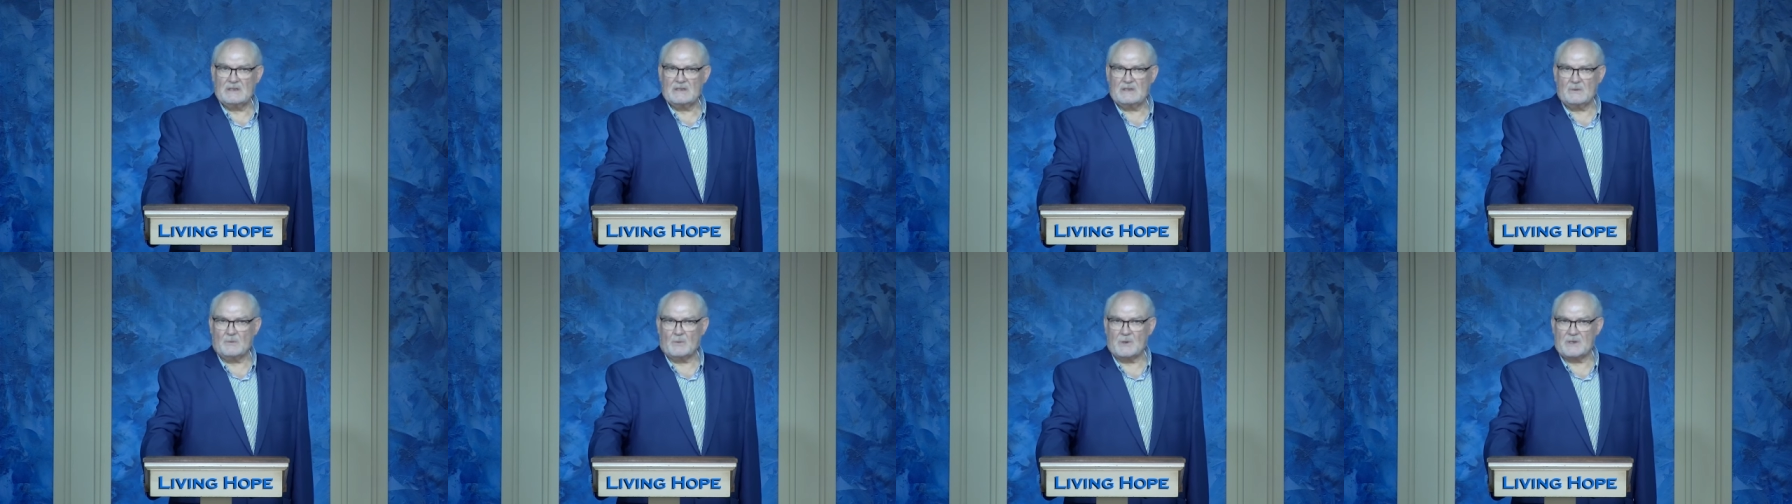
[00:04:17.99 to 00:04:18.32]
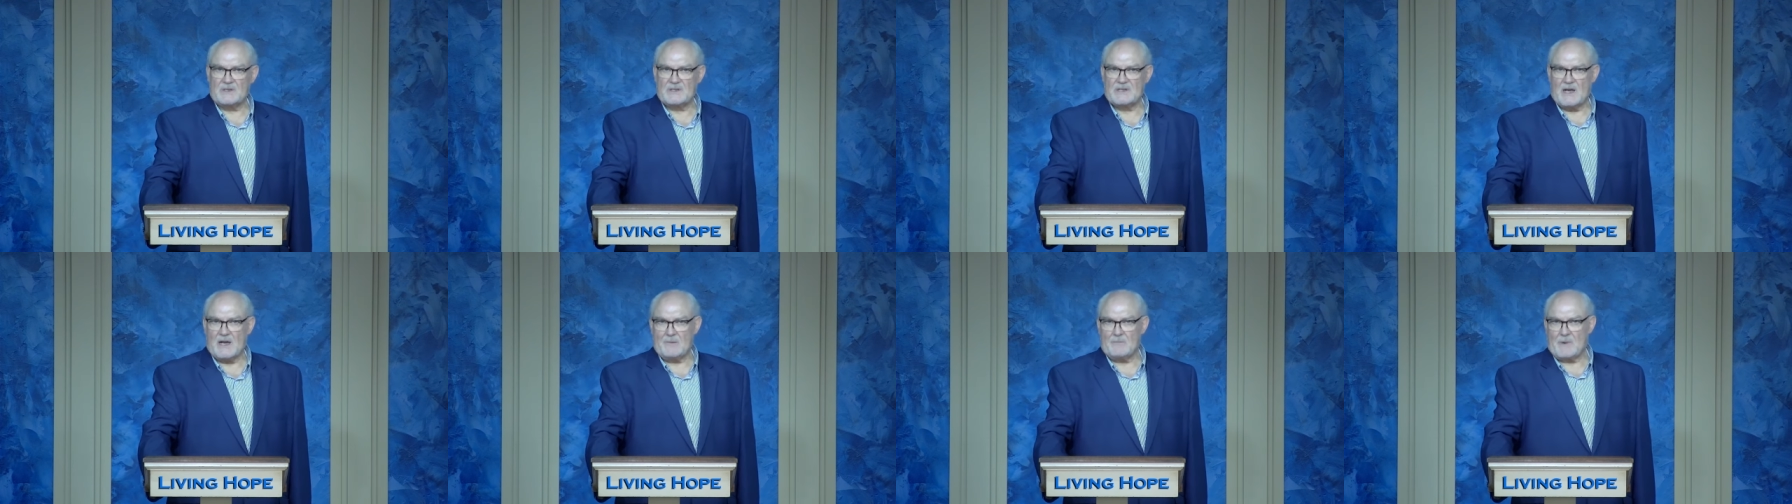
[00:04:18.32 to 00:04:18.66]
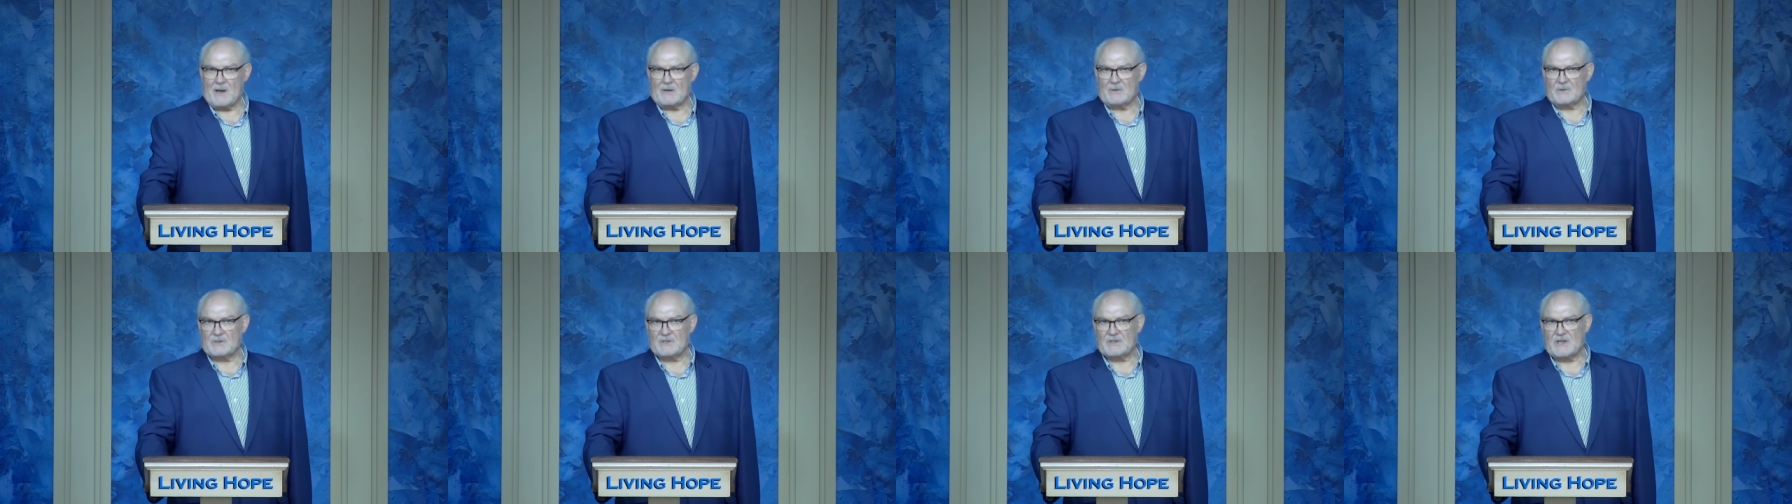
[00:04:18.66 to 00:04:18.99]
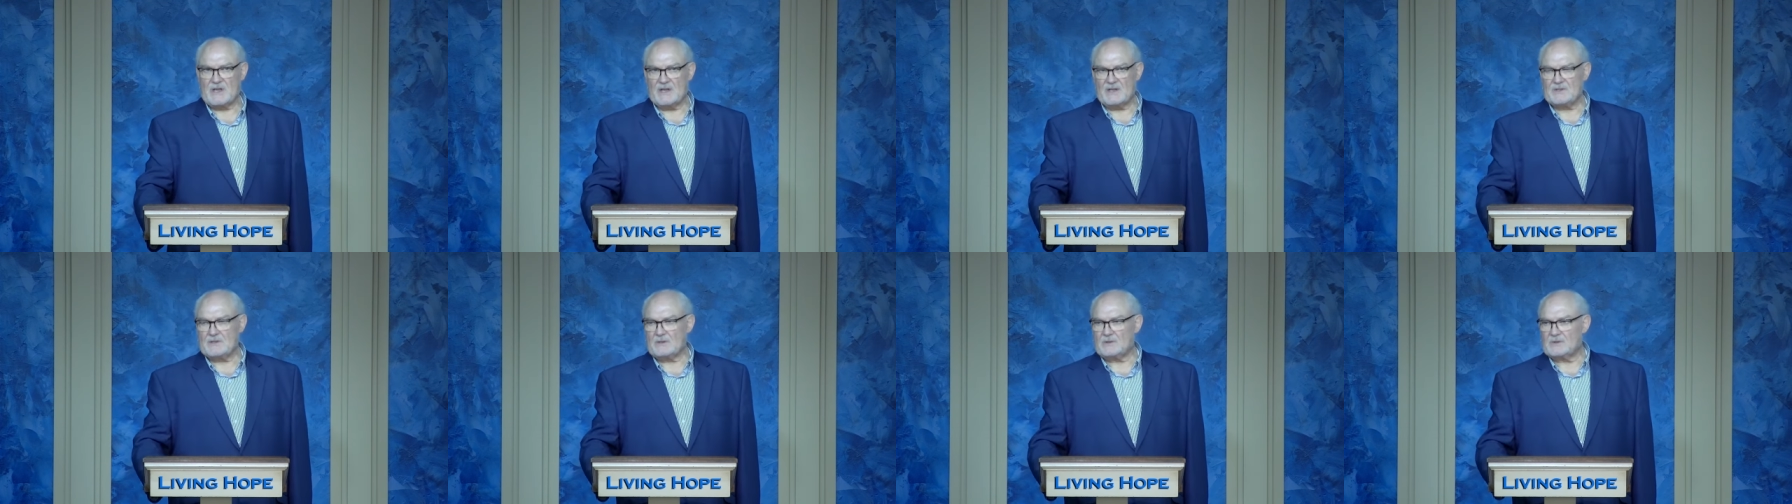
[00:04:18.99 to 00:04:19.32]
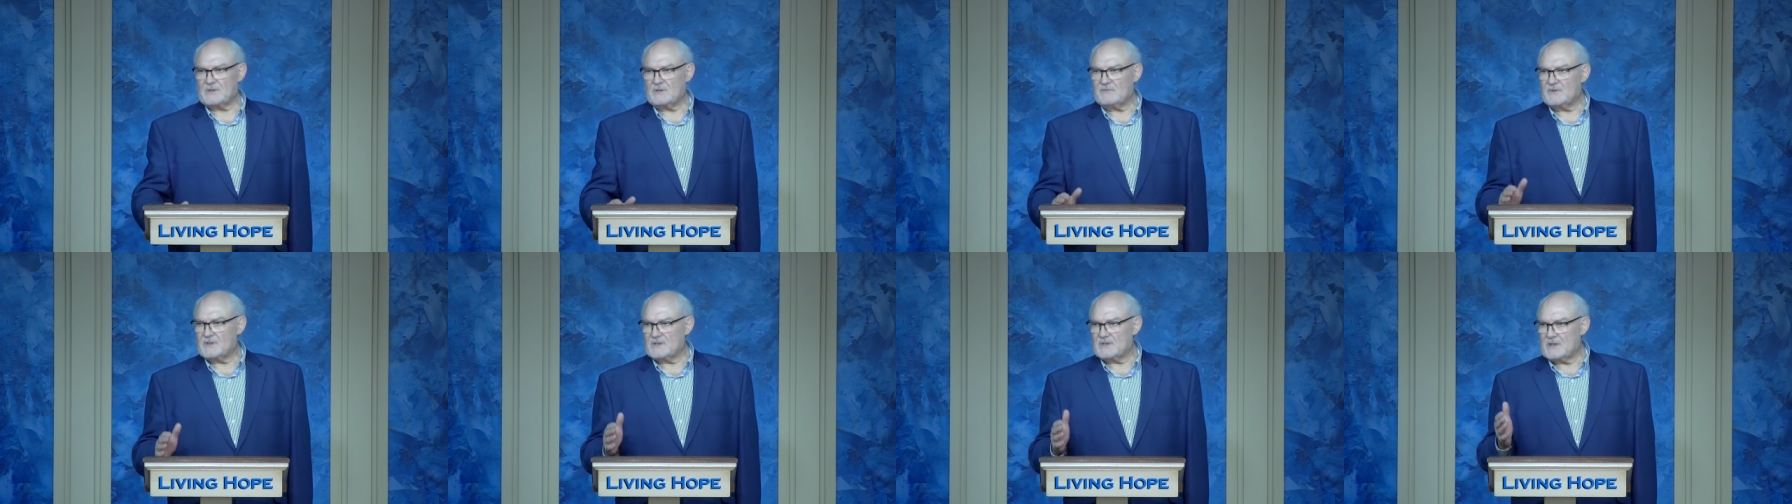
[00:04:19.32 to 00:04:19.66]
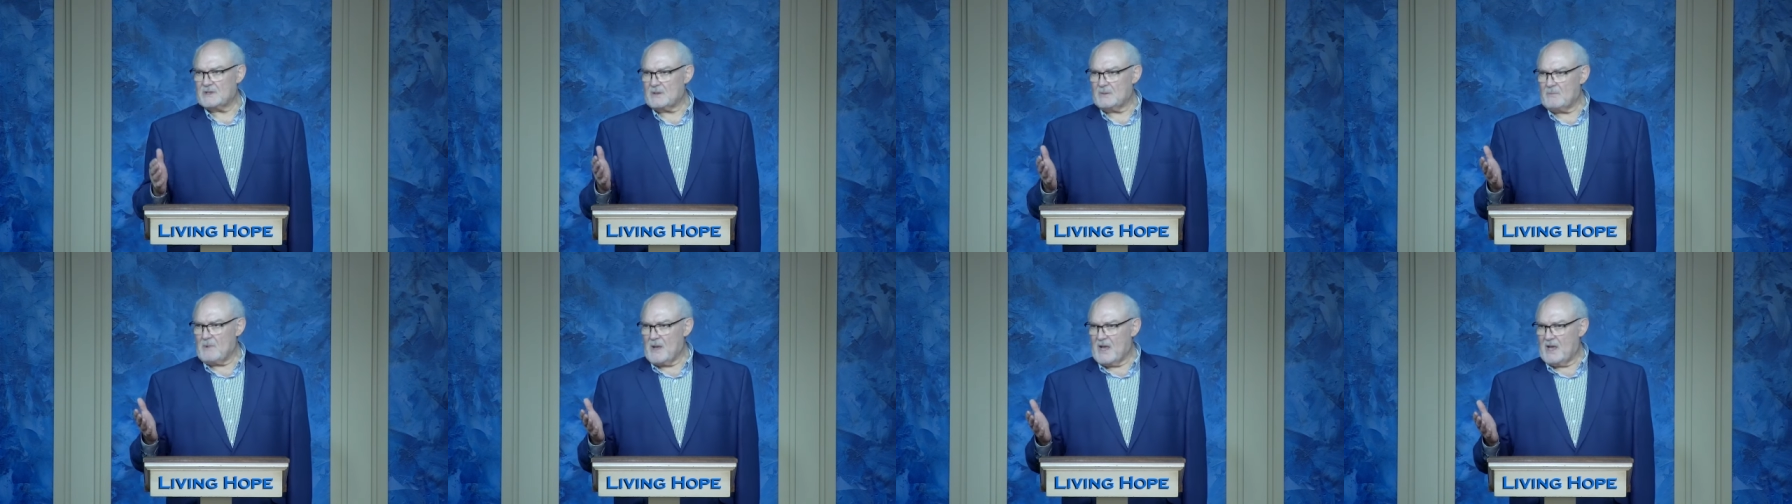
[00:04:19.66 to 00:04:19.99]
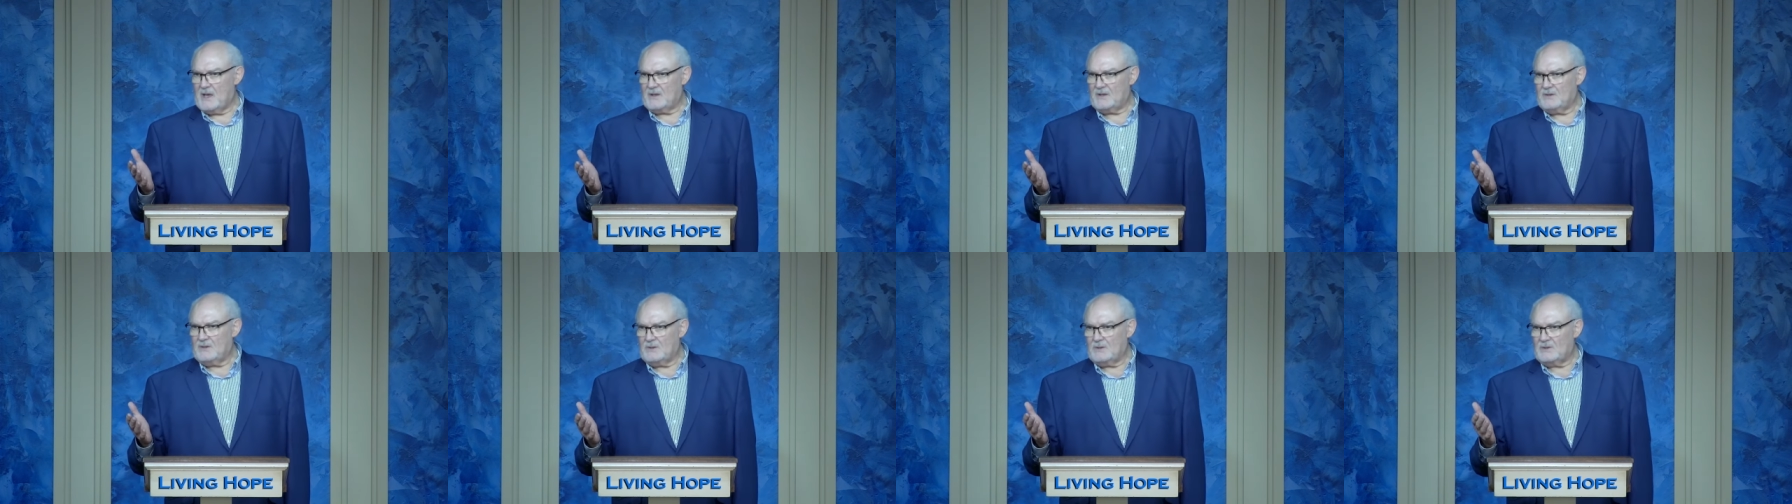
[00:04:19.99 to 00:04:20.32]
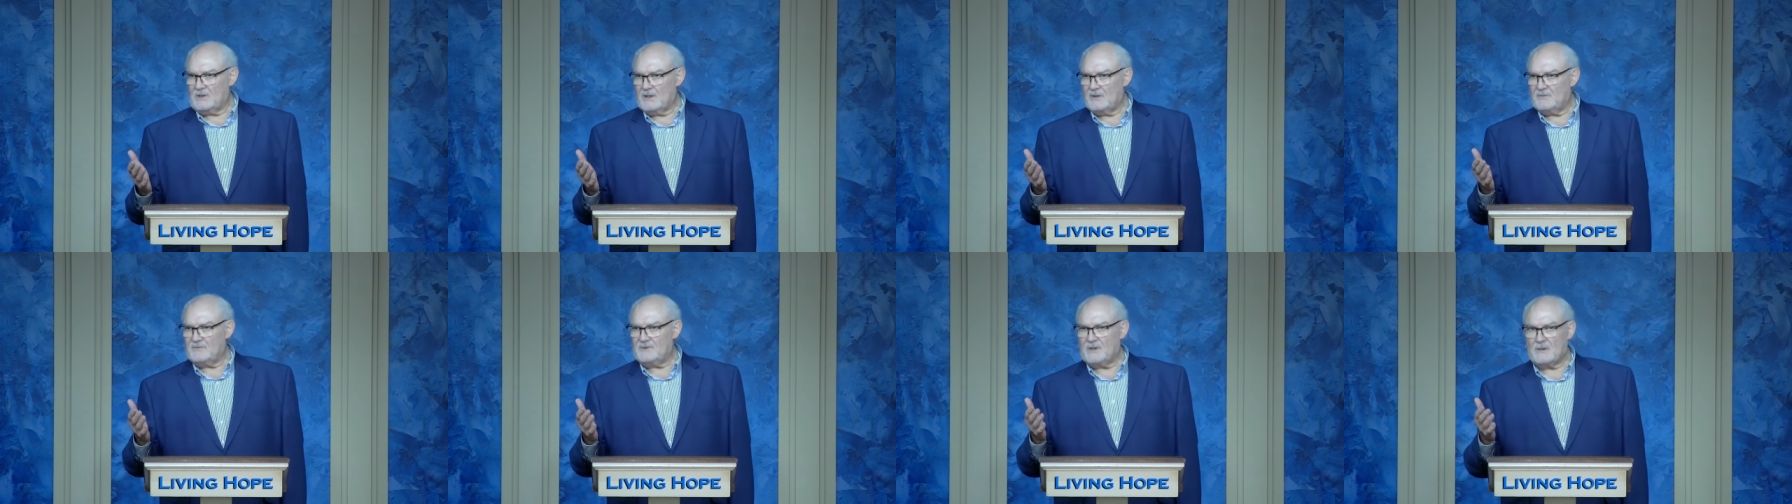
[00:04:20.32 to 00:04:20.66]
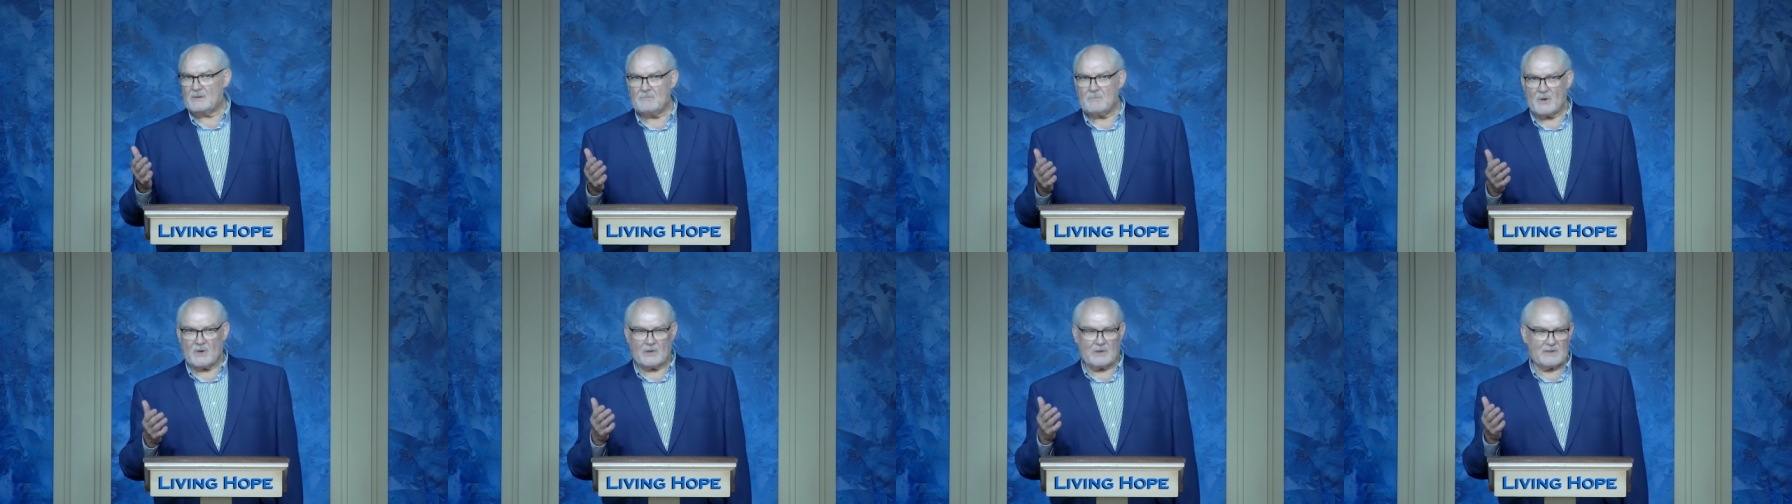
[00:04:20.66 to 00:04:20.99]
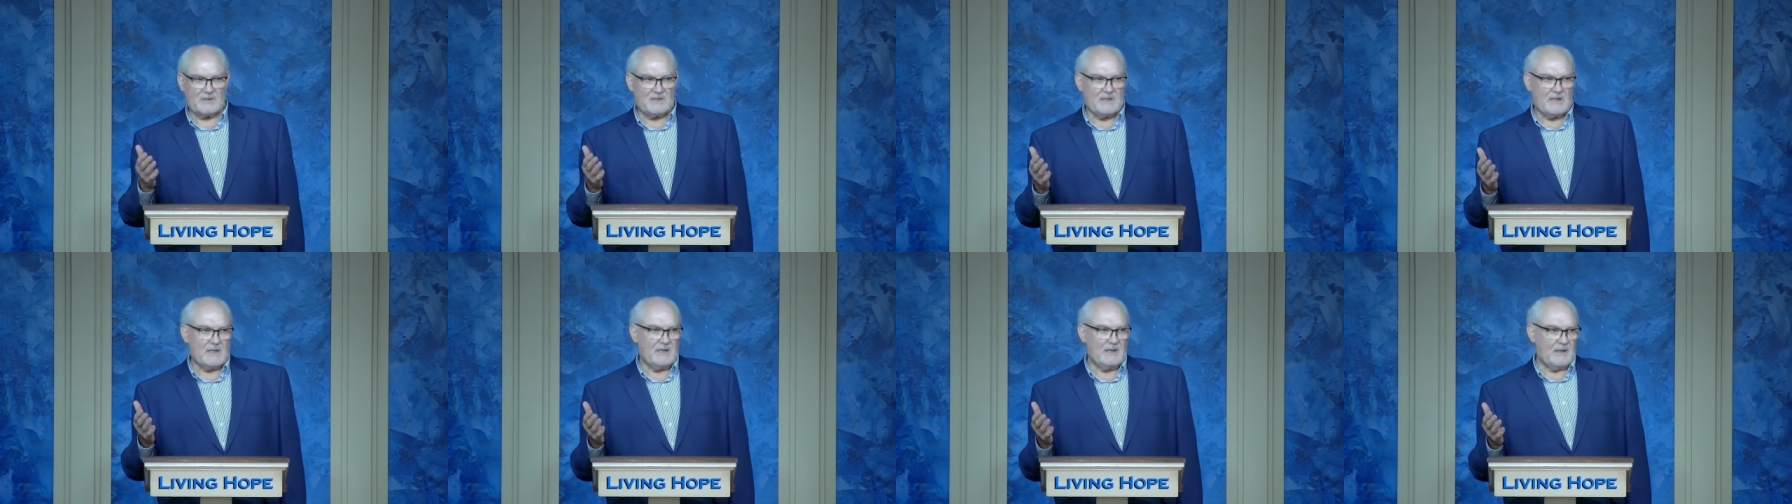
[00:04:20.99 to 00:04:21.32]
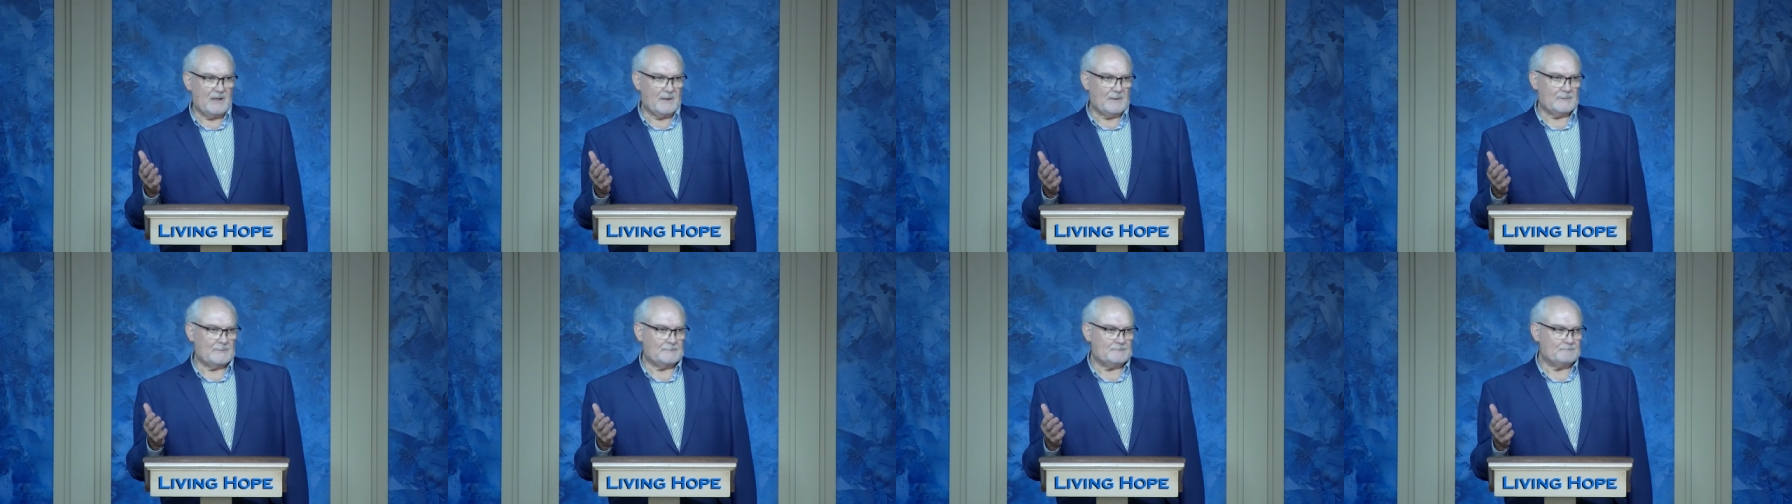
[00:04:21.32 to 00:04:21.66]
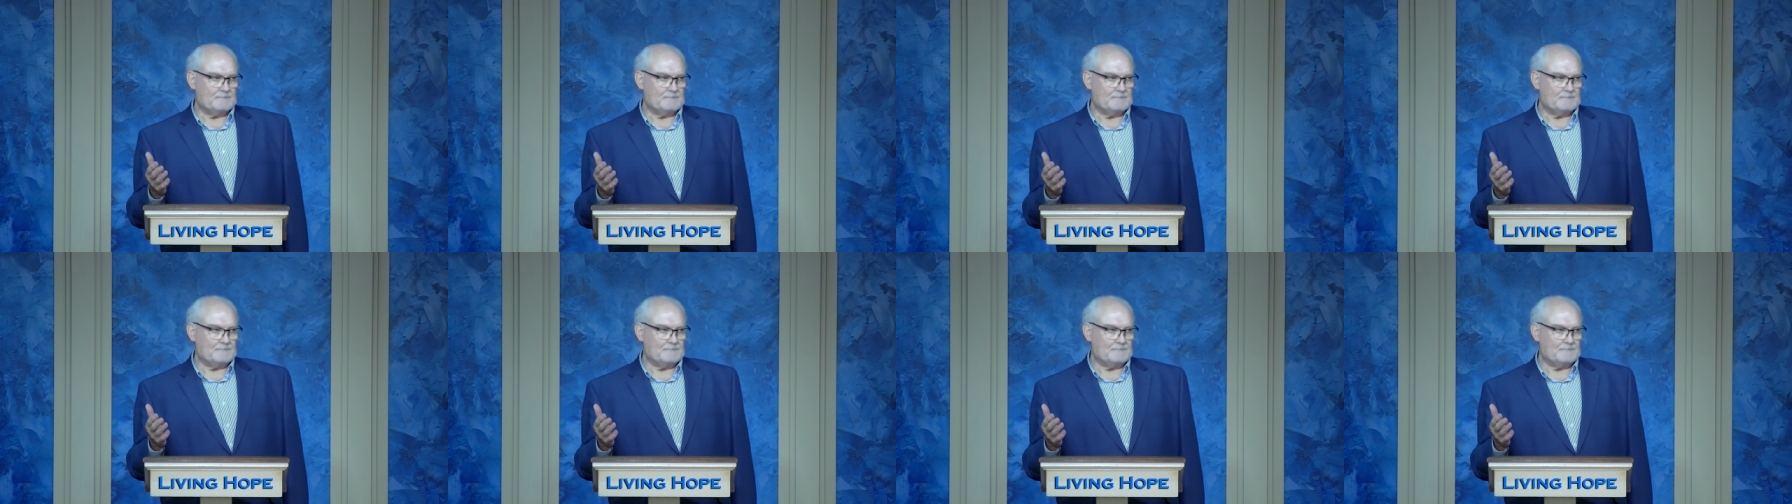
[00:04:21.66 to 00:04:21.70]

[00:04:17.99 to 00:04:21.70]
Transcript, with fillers: One time I was scheduled to visit a man who lived in Mauritania.